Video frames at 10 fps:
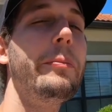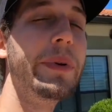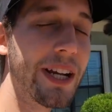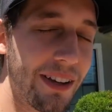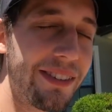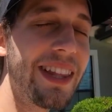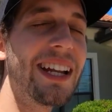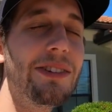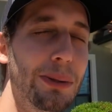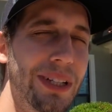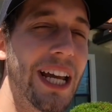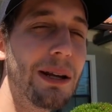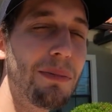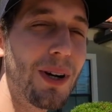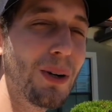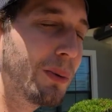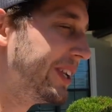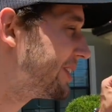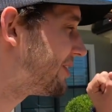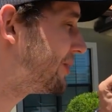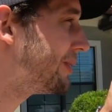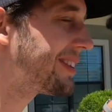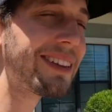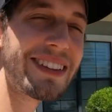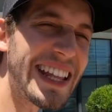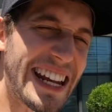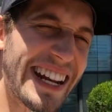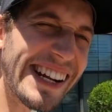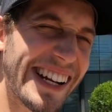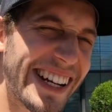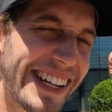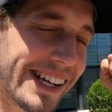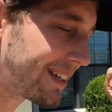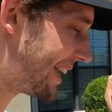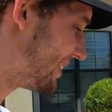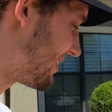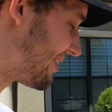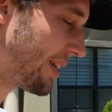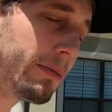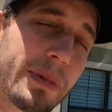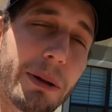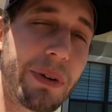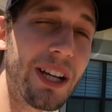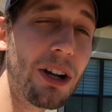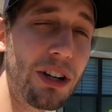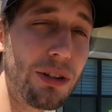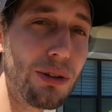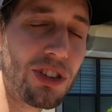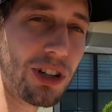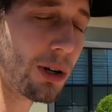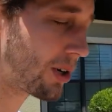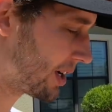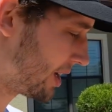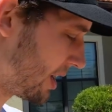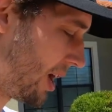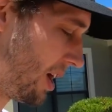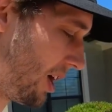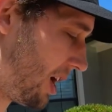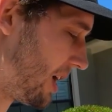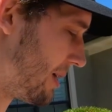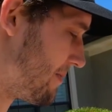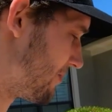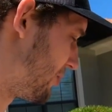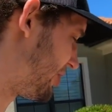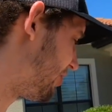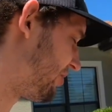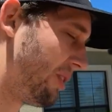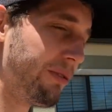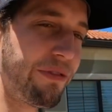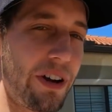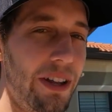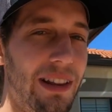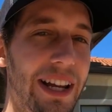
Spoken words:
because of that tune game, bro. When you're tuned, this like, there's something about being on a two-stroke, which is so fun.